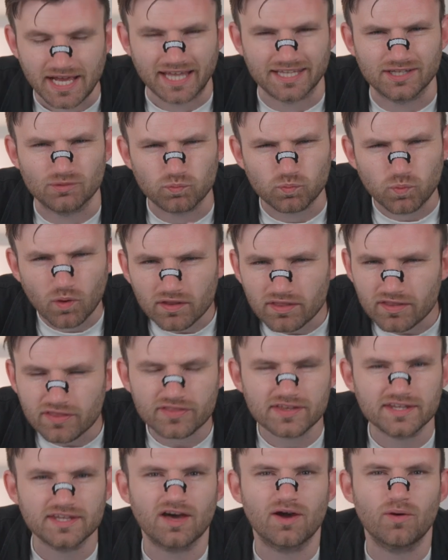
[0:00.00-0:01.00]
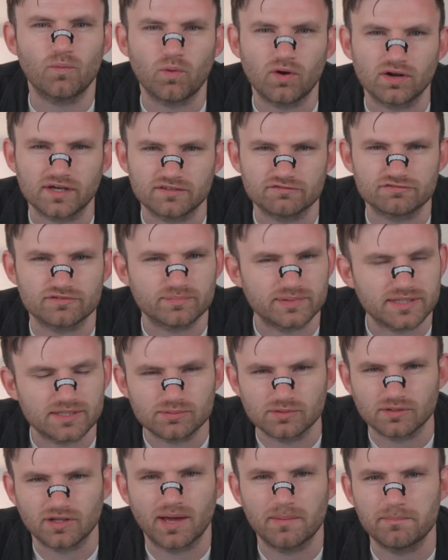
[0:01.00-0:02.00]
And the one thing that I wanted from
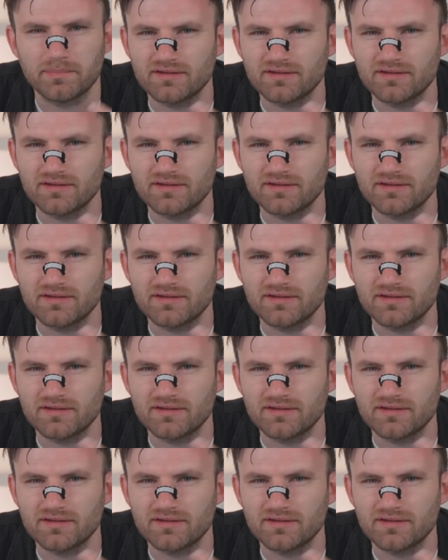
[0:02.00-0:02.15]
people like